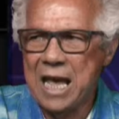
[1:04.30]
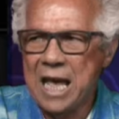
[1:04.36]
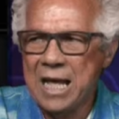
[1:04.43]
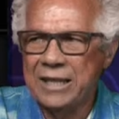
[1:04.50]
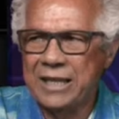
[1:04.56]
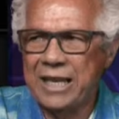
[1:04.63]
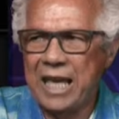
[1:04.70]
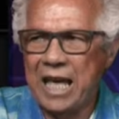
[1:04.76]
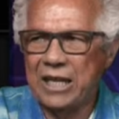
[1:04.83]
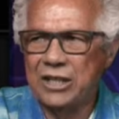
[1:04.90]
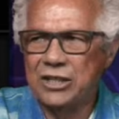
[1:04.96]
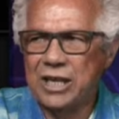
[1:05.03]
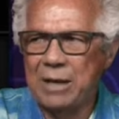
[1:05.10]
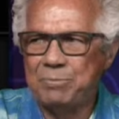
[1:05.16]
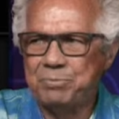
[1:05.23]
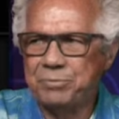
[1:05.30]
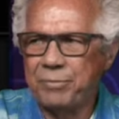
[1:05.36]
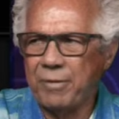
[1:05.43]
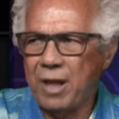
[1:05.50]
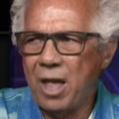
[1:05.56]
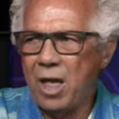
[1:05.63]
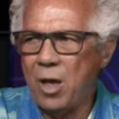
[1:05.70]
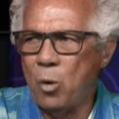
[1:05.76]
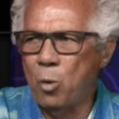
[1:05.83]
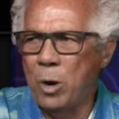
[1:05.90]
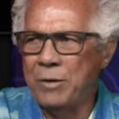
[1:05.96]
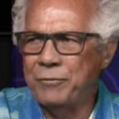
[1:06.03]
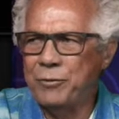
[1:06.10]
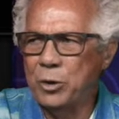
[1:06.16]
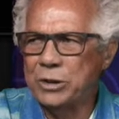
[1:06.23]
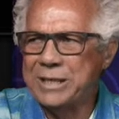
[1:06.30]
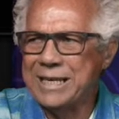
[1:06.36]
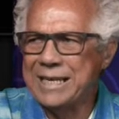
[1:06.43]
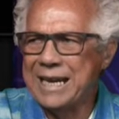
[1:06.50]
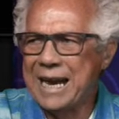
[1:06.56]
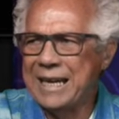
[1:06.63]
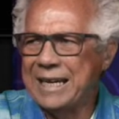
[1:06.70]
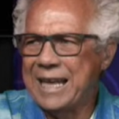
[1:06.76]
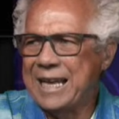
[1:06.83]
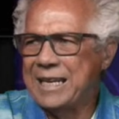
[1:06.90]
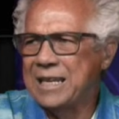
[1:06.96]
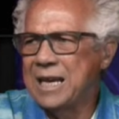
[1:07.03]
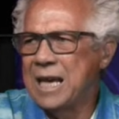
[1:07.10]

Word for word: The yen is at one fourteen ninety-eight.